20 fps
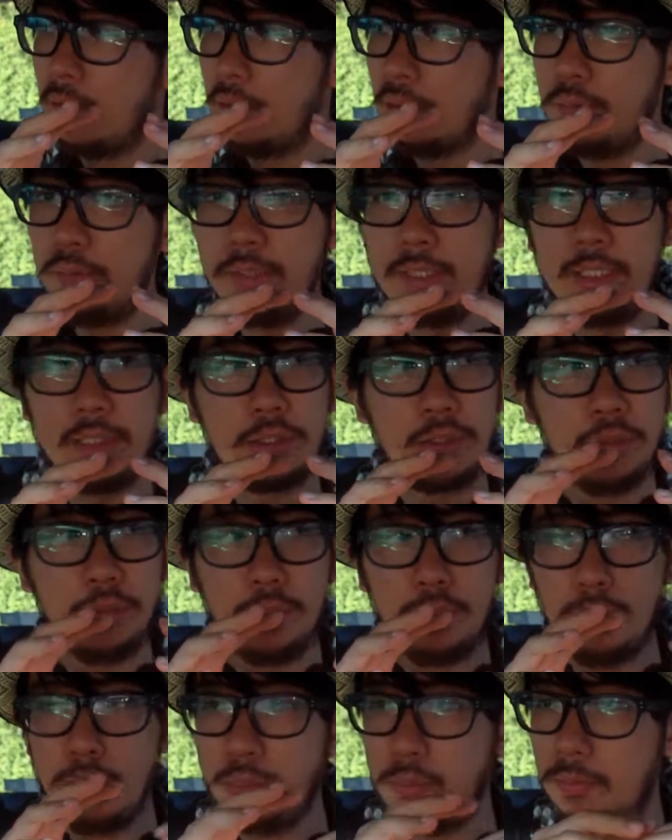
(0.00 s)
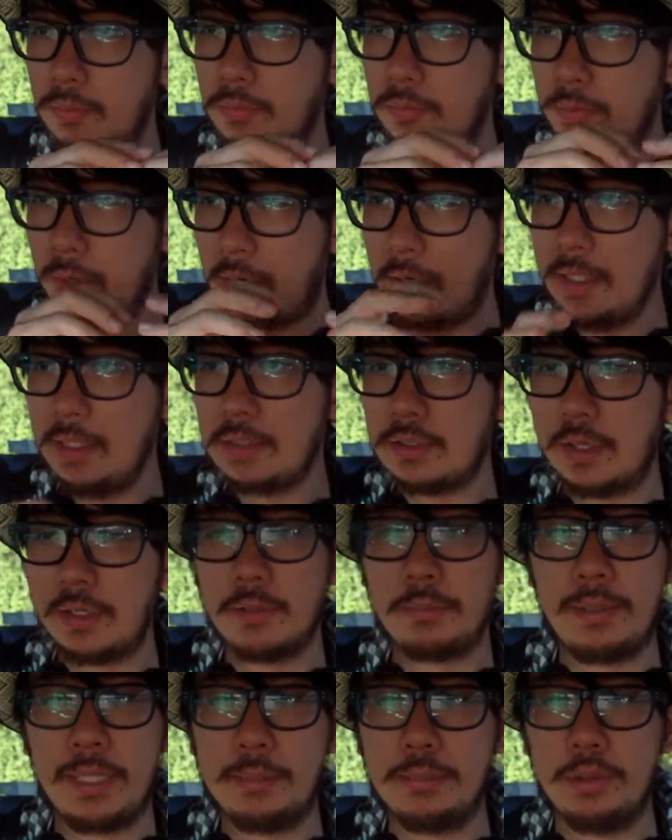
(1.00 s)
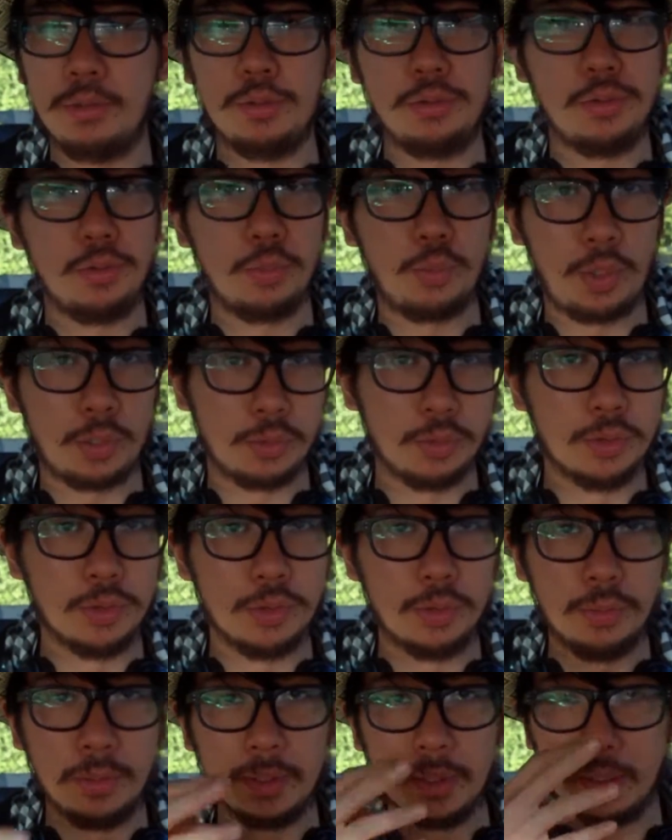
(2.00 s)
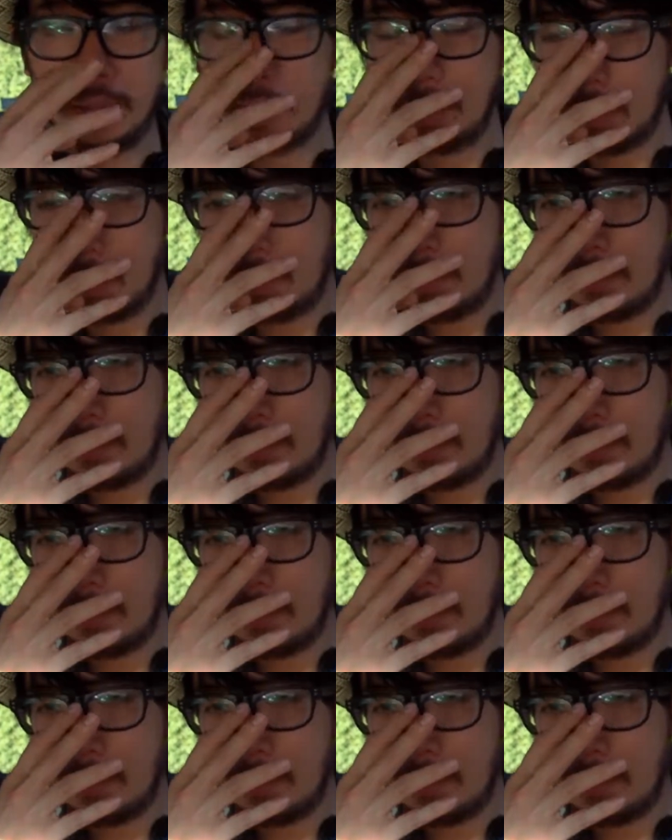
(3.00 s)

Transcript: You need to find other people who are doing what you're doing